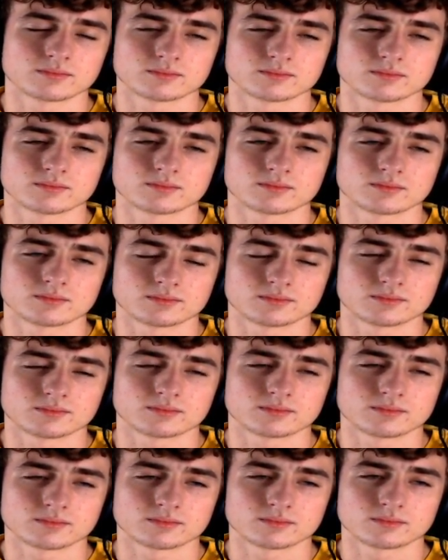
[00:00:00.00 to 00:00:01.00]

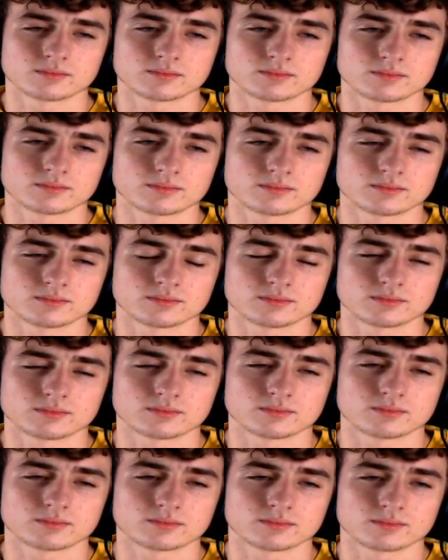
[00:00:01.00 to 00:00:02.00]

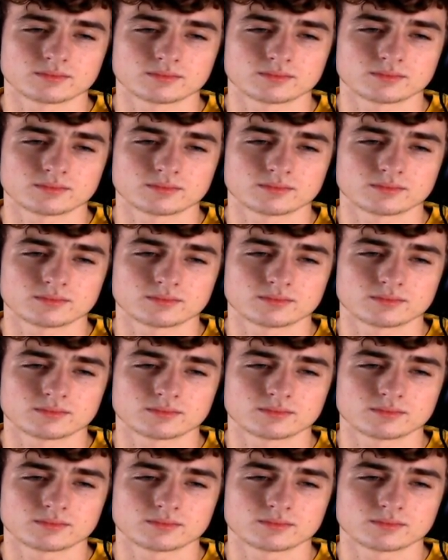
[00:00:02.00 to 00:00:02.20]
No words are spoken by the person on screen.